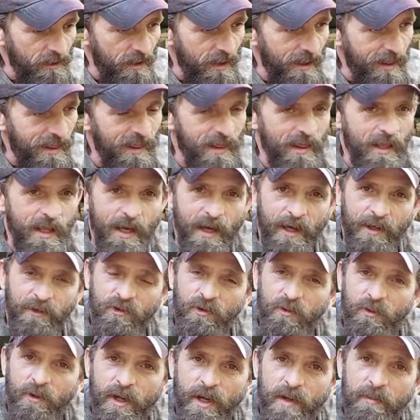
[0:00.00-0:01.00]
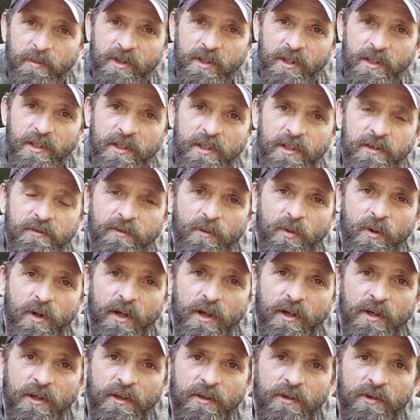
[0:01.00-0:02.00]
last one, I believe,
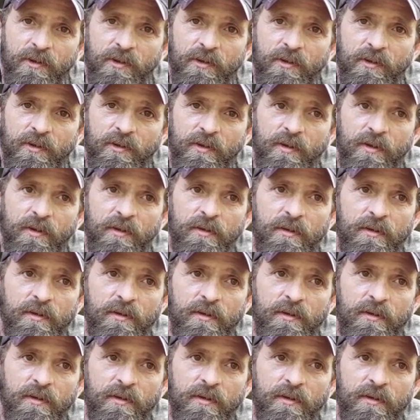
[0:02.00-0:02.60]
was